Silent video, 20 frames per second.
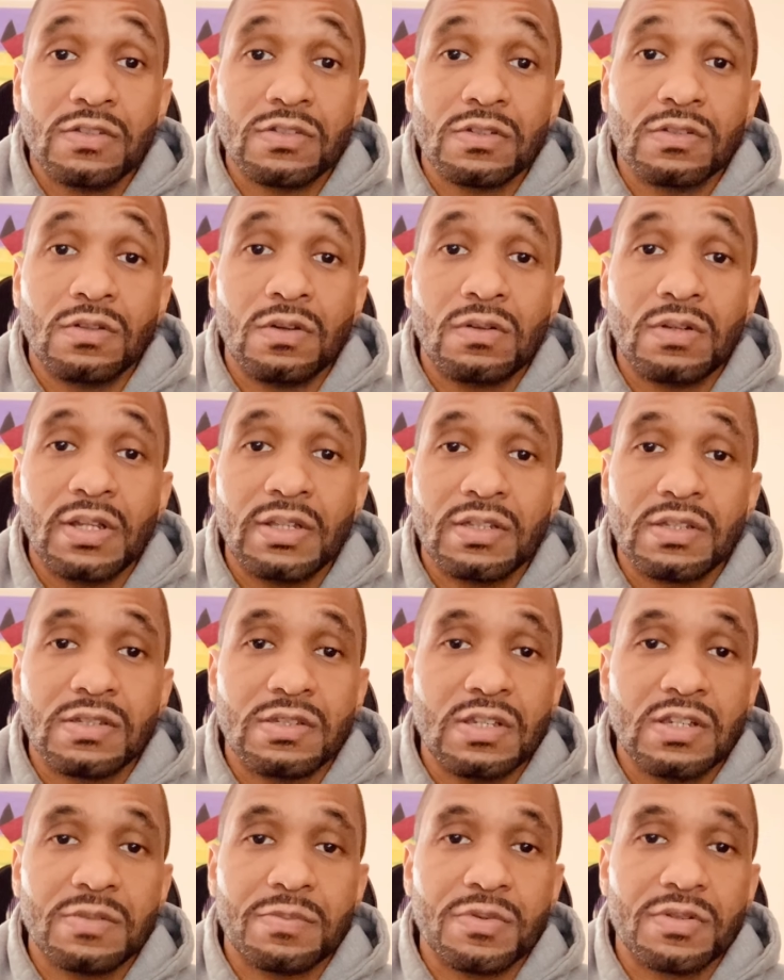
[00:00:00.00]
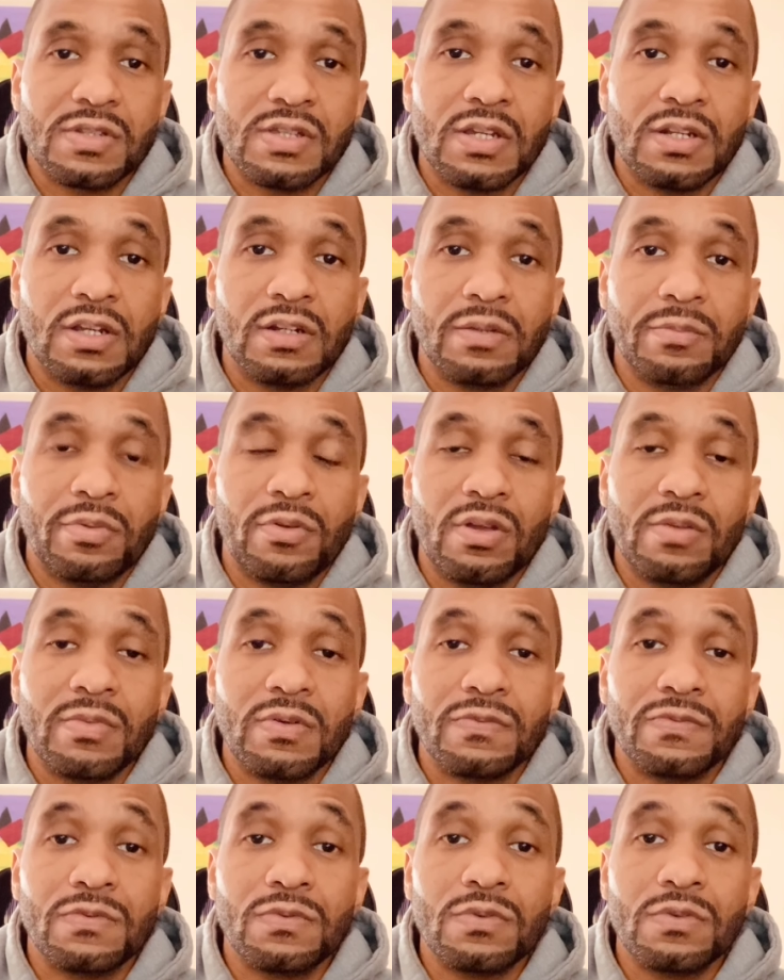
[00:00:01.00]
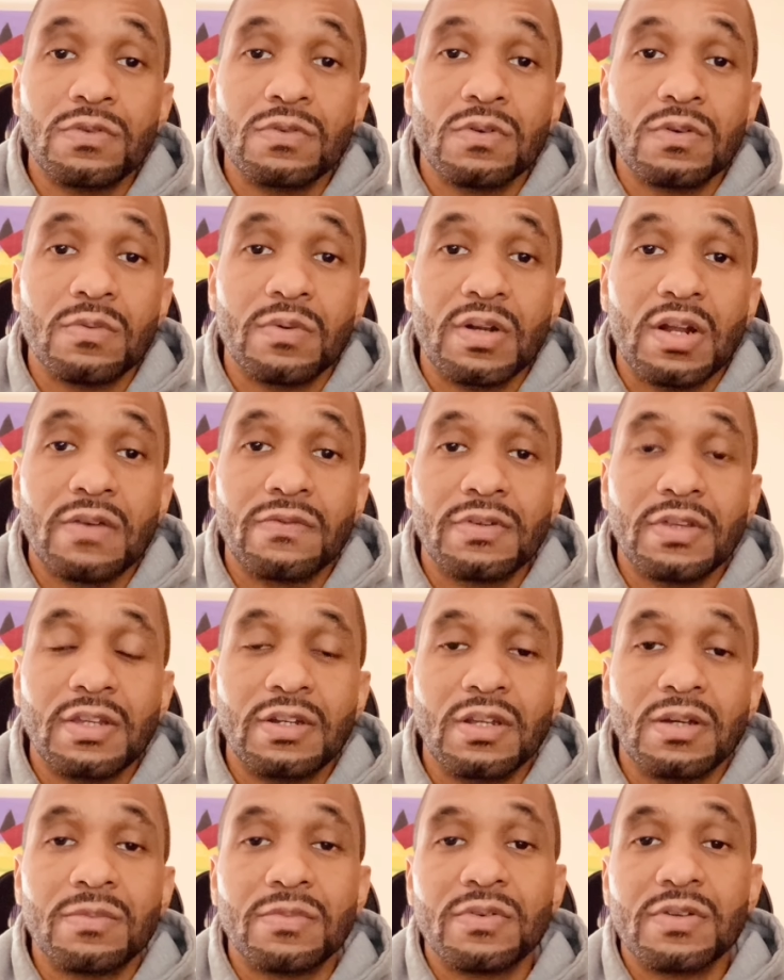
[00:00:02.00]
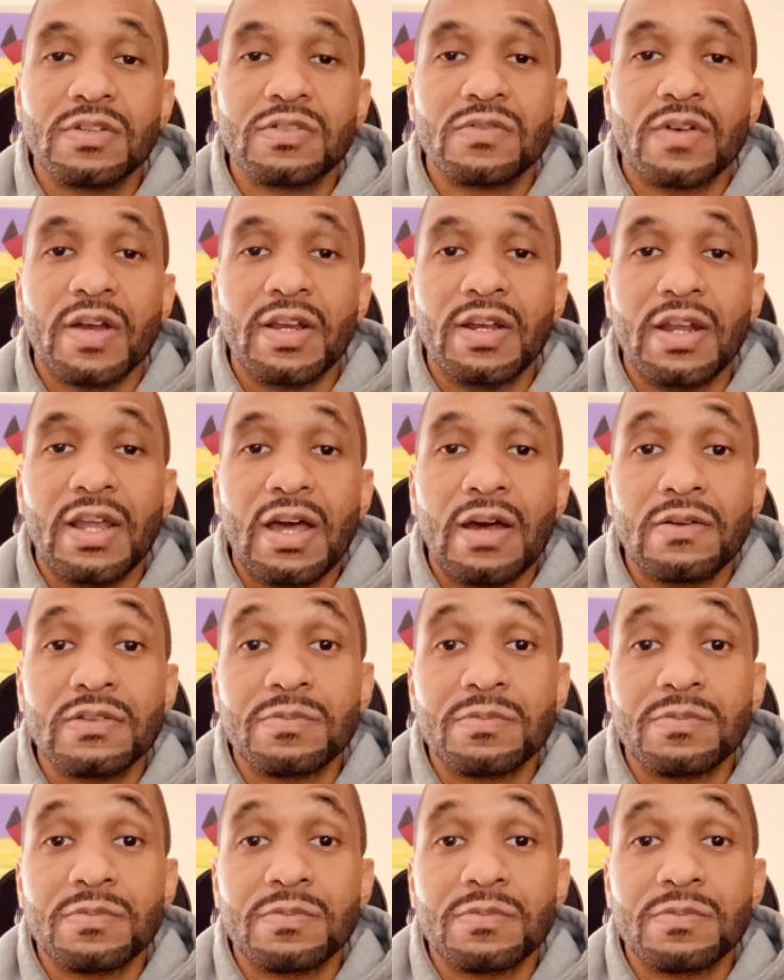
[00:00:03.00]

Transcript: So don't let the 6% unemployment fool you, or whatever the number is right now.